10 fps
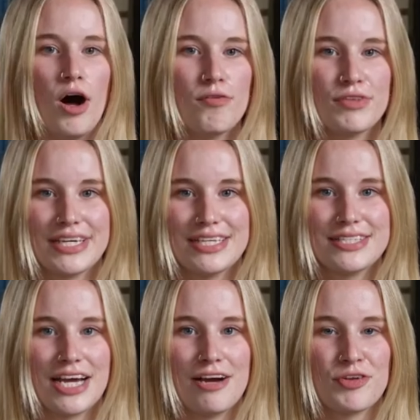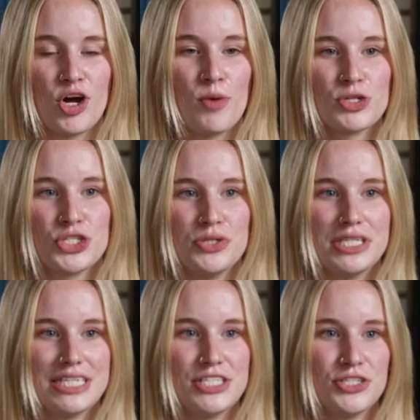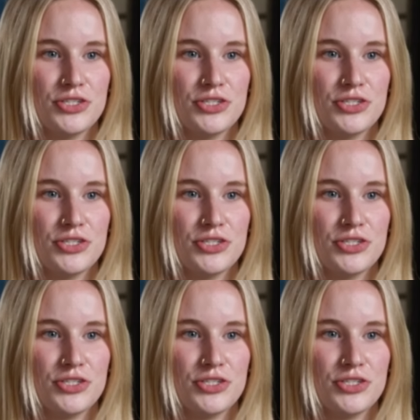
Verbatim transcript: Both of these clips have been graded.